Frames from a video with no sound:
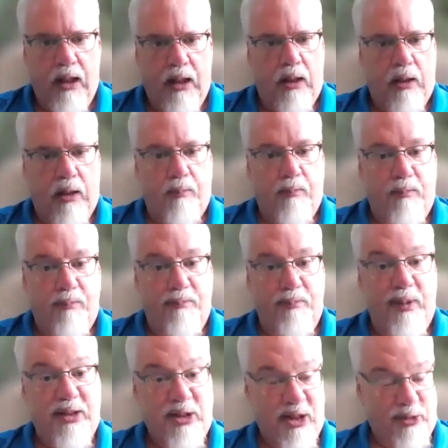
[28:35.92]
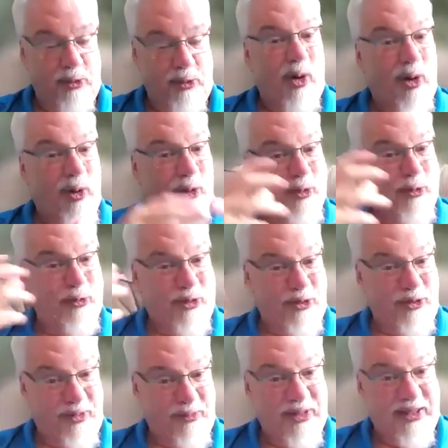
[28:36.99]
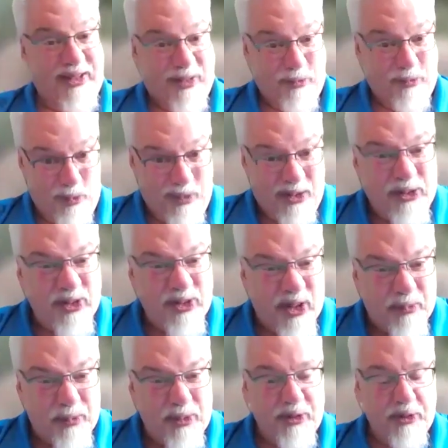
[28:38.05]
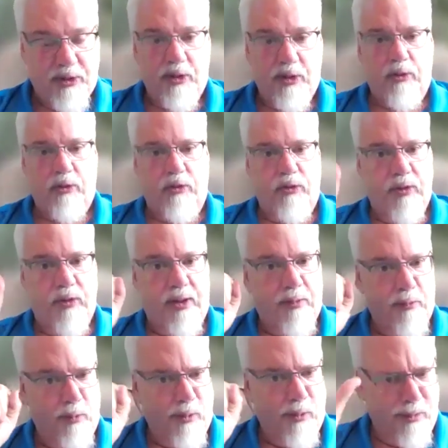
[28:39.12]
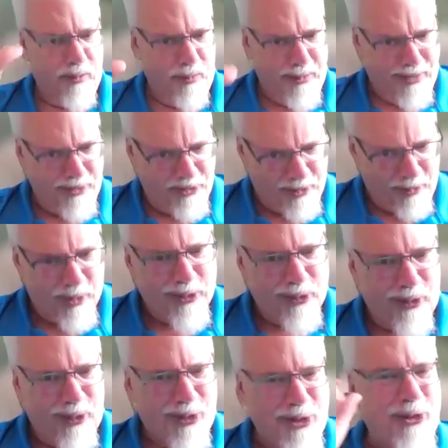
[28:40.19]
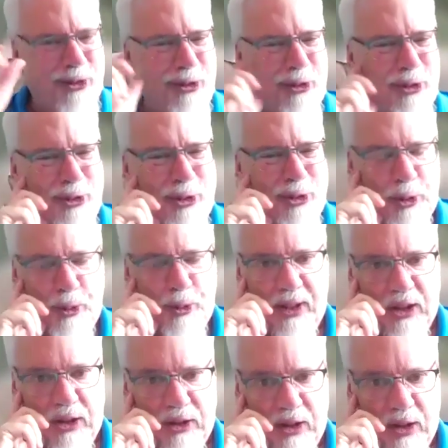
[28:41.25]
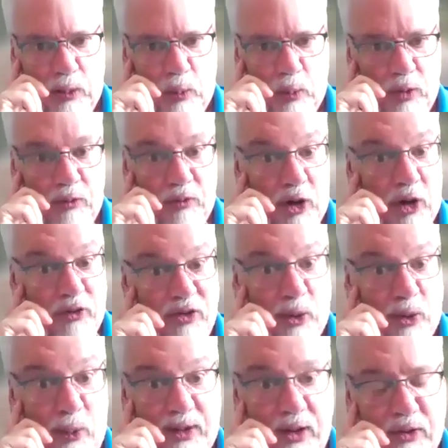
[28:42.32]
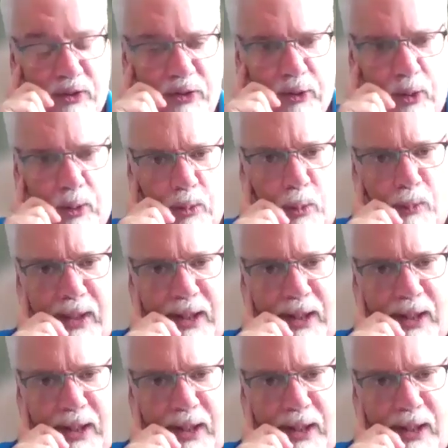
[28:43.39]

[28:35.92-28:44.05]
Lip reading: But yes, we are looking for something that will be substantive and will be somewhat longitudinal, and will involve quite considerable